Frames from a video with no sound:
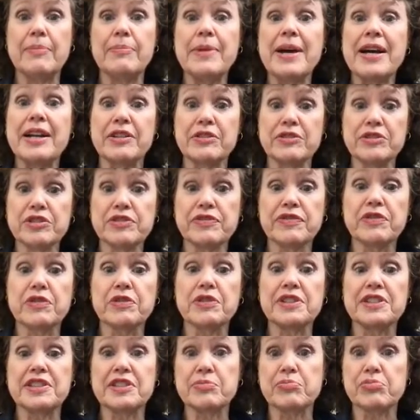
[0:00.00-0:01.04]
medals
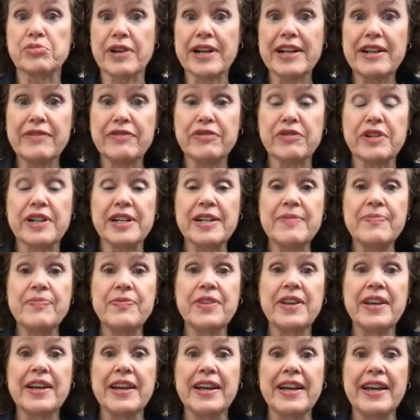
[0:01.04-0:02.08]
for his bravery.
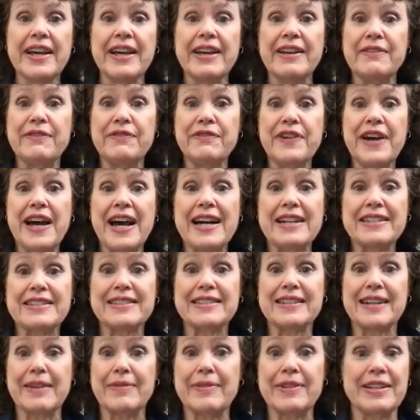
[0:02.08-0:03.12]
In
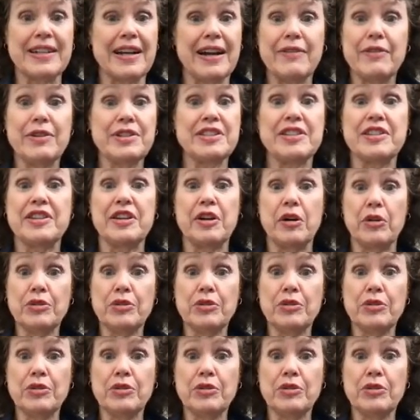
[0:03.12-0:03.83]
fact, I mean, I wasn't the